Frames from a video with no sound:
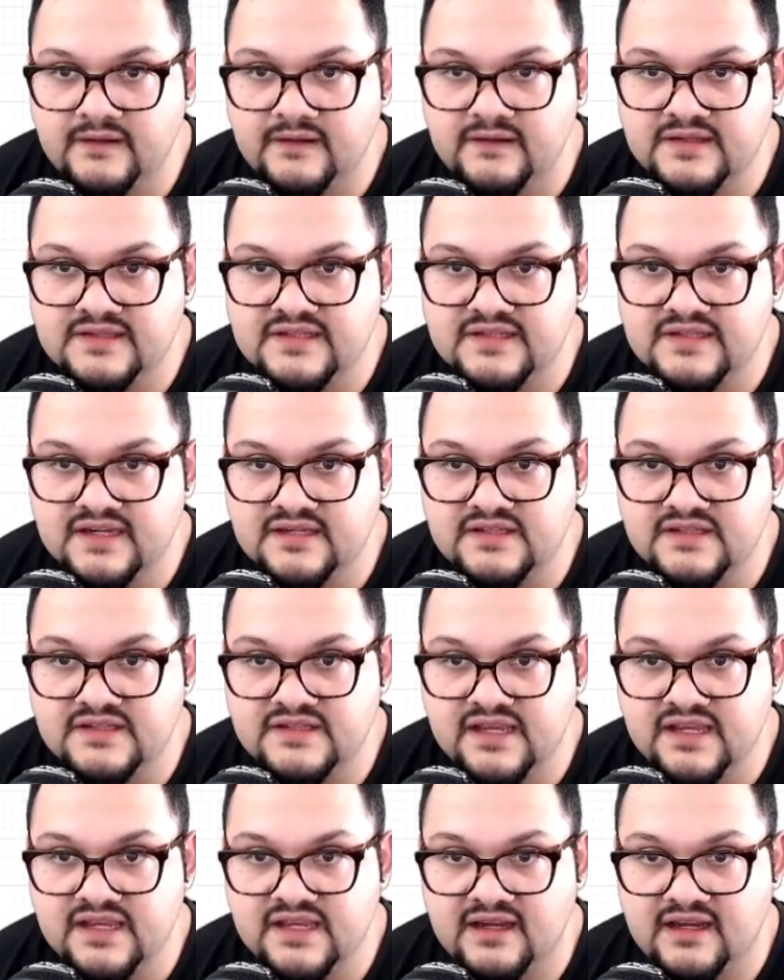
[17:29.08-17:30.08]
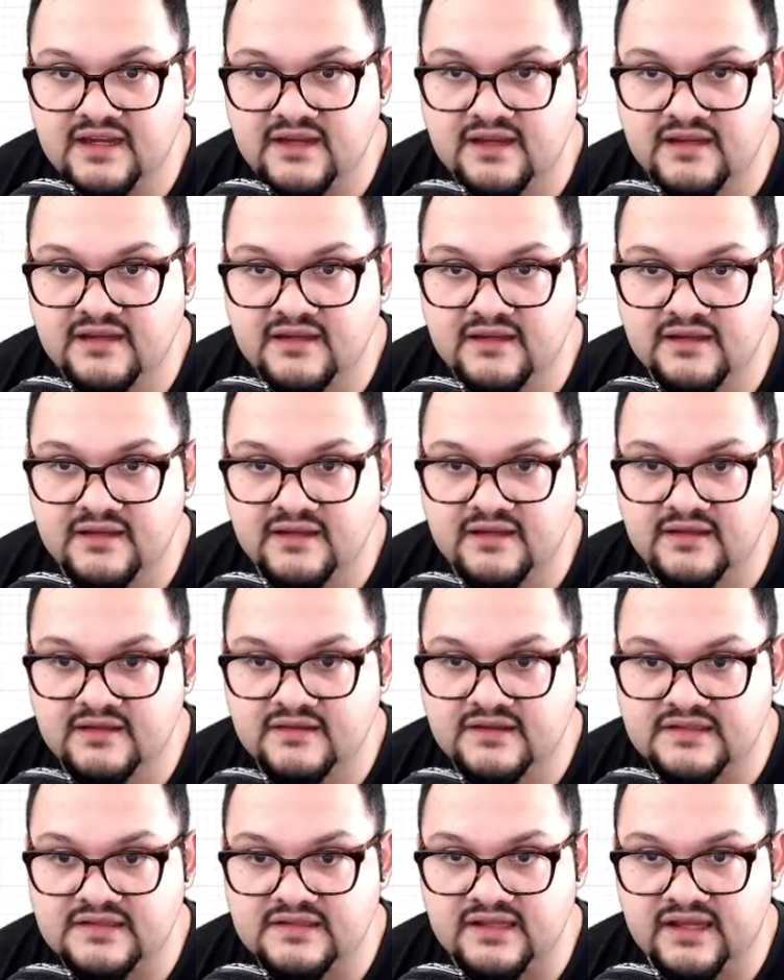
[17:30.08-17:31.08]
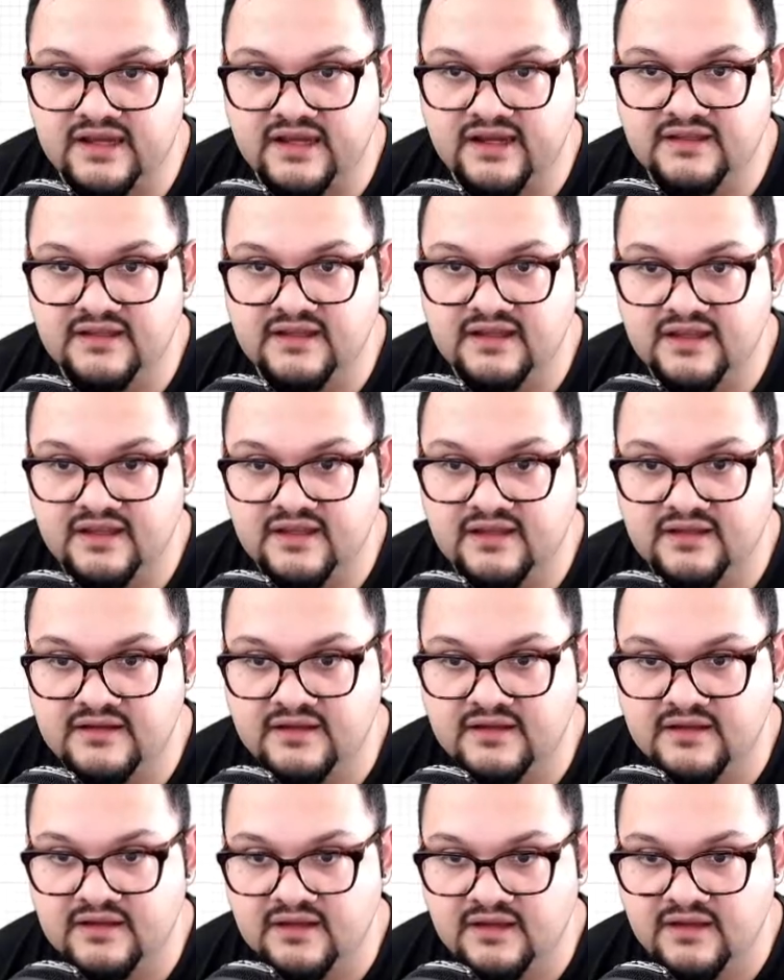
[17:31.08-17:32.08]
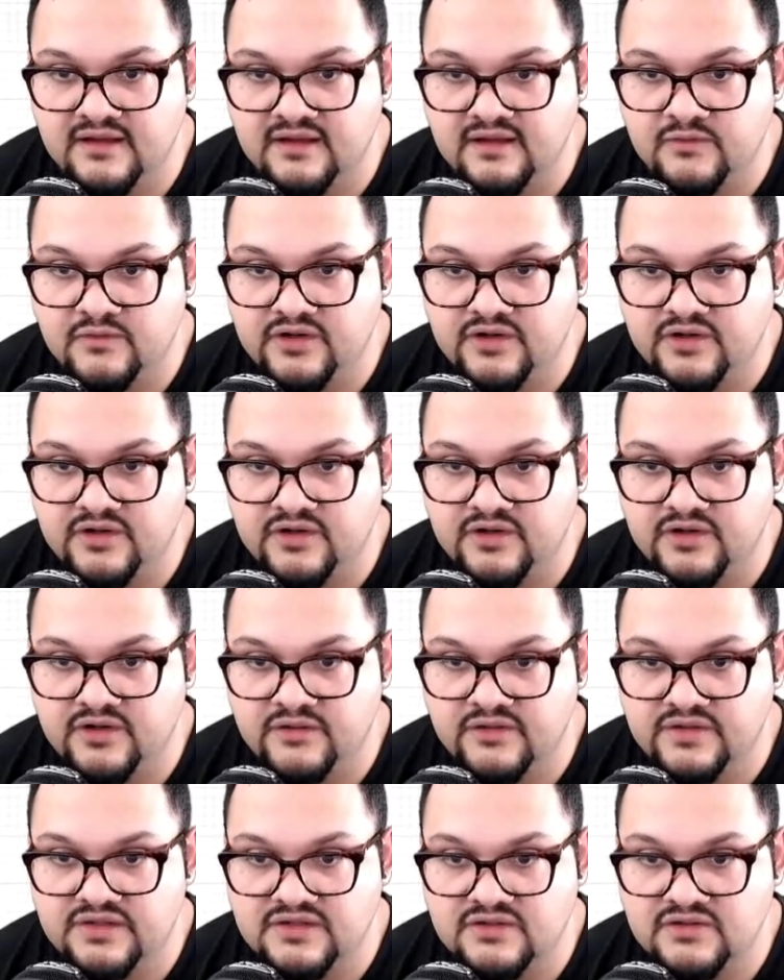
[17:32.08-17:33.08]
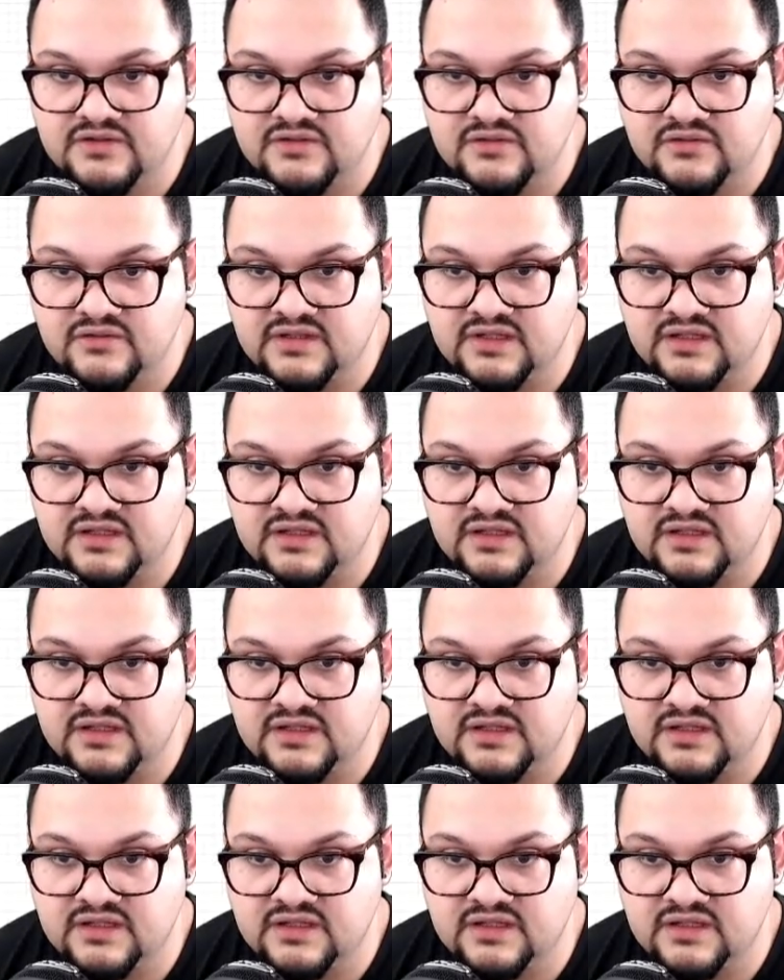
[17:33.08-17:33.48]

let's actually take this line and we're going to